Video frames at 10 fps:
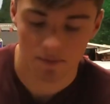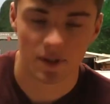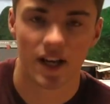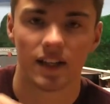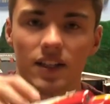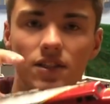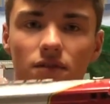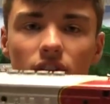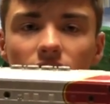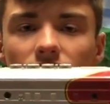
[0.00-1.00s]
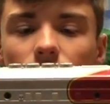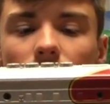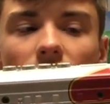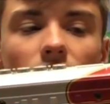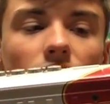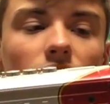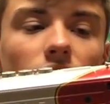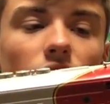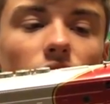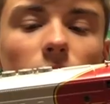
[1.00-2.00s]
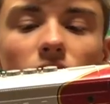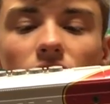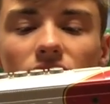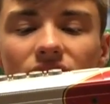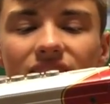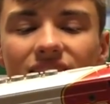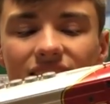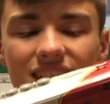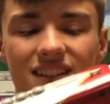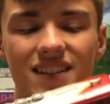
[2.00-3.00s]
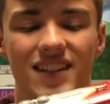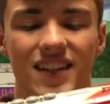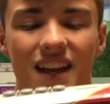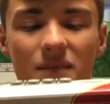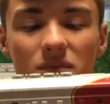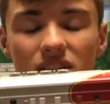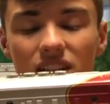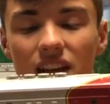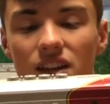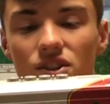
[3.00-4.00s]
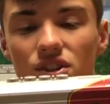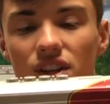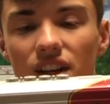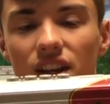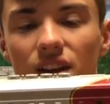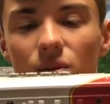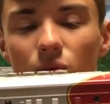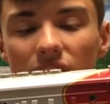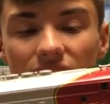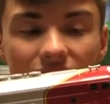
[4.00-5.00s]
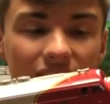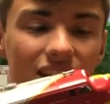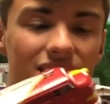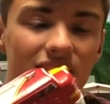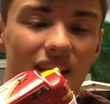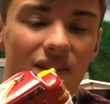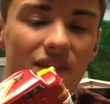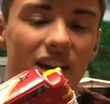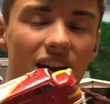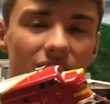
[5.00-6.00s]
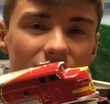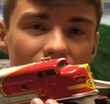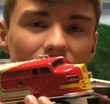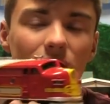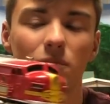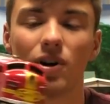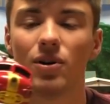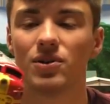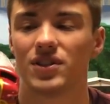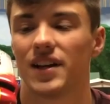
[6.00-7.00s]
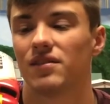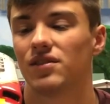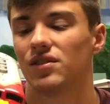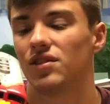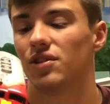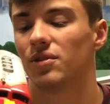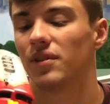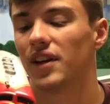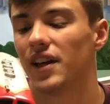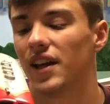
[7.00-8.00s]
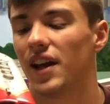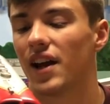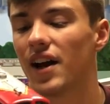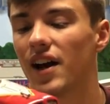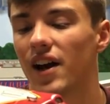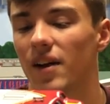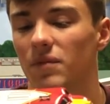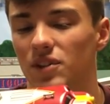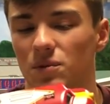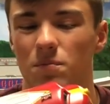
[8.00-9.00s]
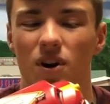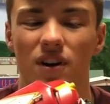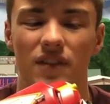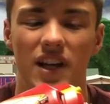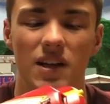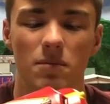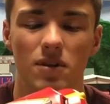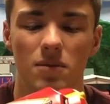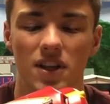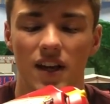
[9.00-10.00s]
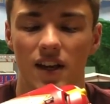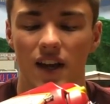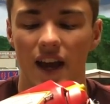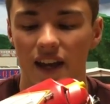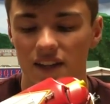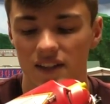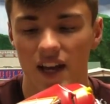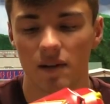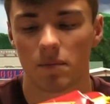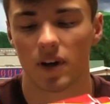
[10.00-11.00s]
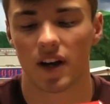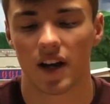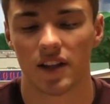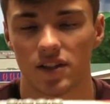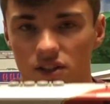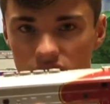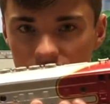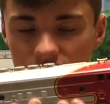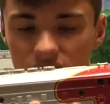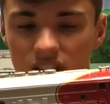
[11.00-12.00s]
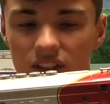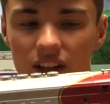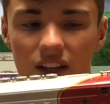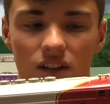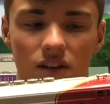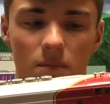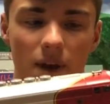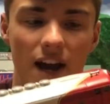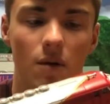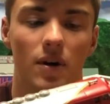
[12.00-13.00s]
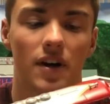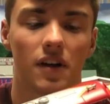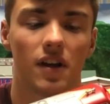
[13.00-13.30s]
but not least for this round of locomotives, this is an MTH Rail King Santa Fe F3 with Proto Sounds 2. This was part of an ABB-A set, but this is just a single A unit powered.